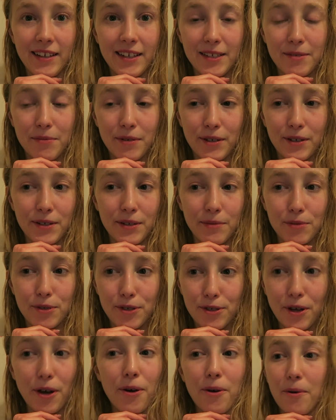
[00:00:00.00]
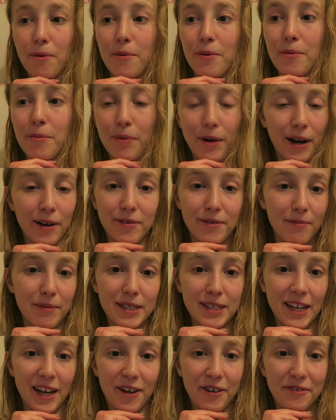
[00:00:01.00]
this because I'm so proud of
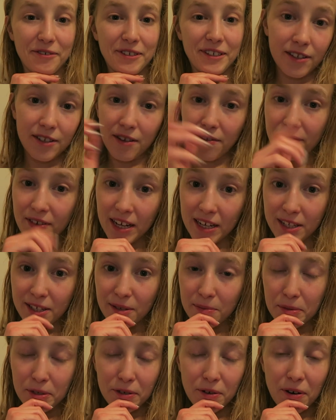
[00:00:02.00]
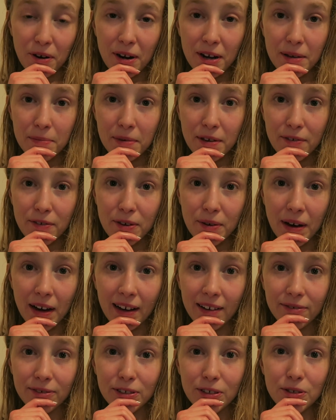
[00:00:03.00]
myself. Don't forget to subscribe if you
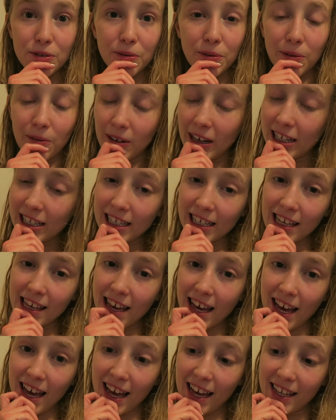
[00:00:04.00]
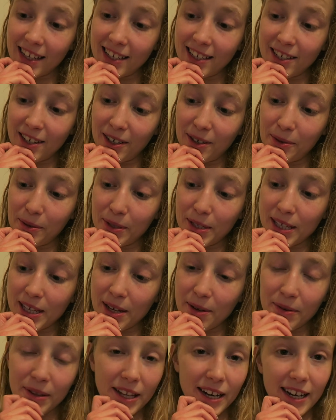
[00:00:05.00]
haven't already, and I will see
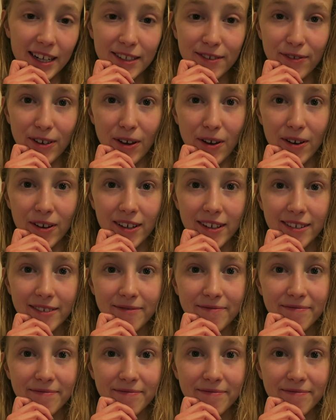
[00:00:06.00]
you in the next vlog.